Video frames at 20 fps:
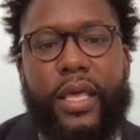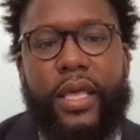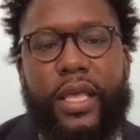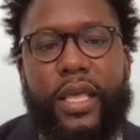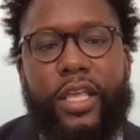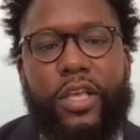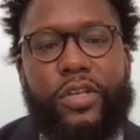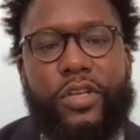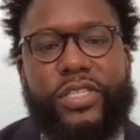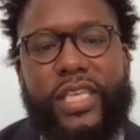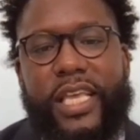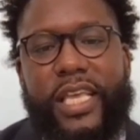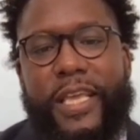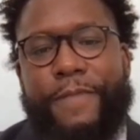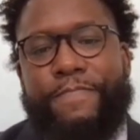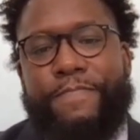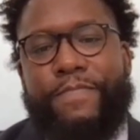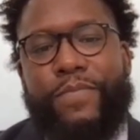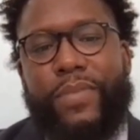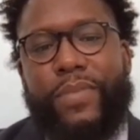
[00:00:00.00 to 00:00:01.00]
You
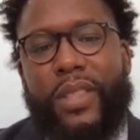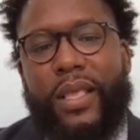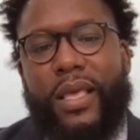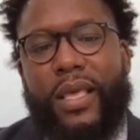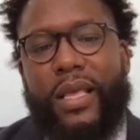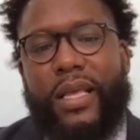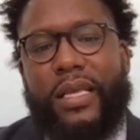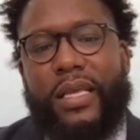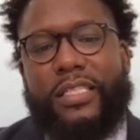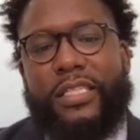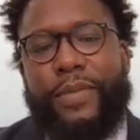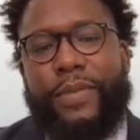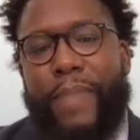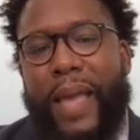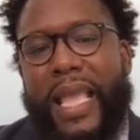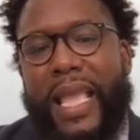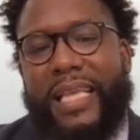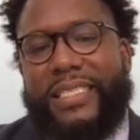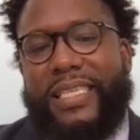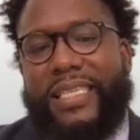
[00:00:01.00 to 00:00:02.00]
see, to
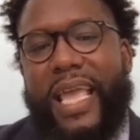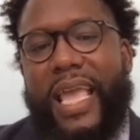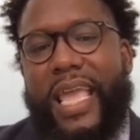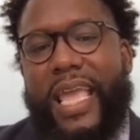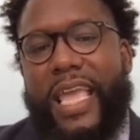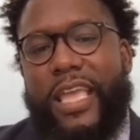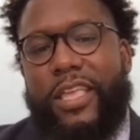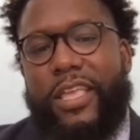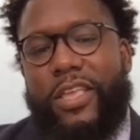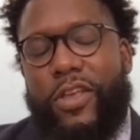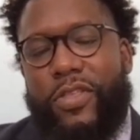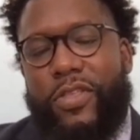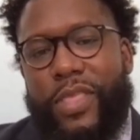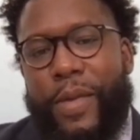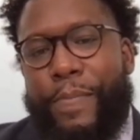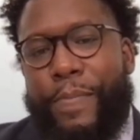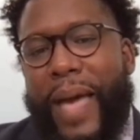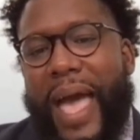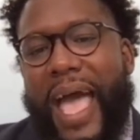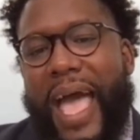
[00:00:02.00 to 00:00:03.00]
maintain the
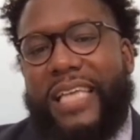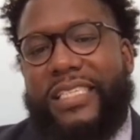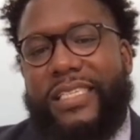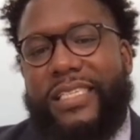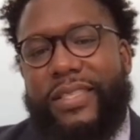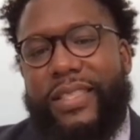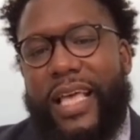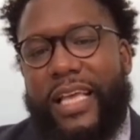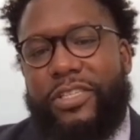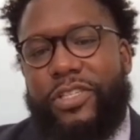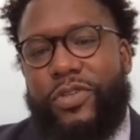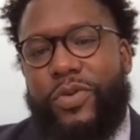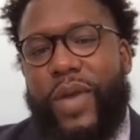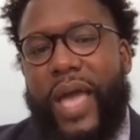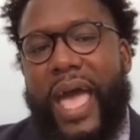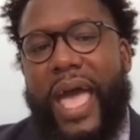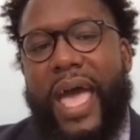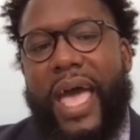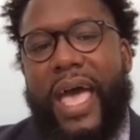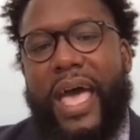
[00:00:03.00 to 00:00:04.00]
passion that you
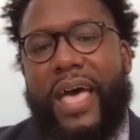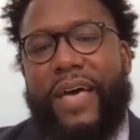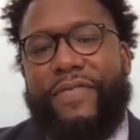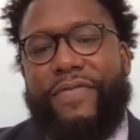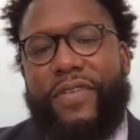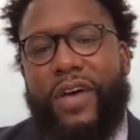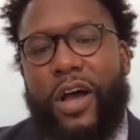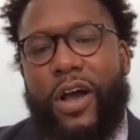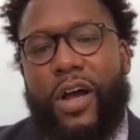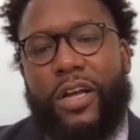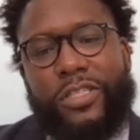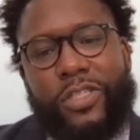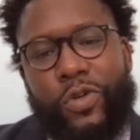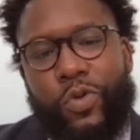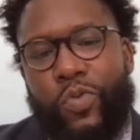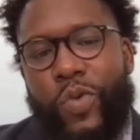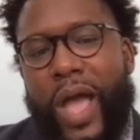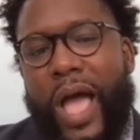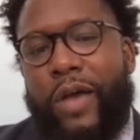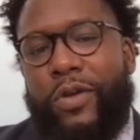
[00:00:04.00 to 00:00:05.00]
have
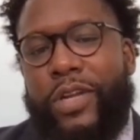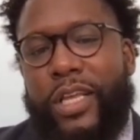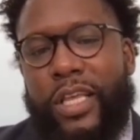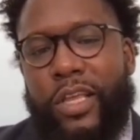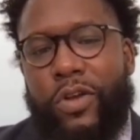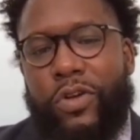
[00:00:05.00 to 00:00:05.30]
surrounding your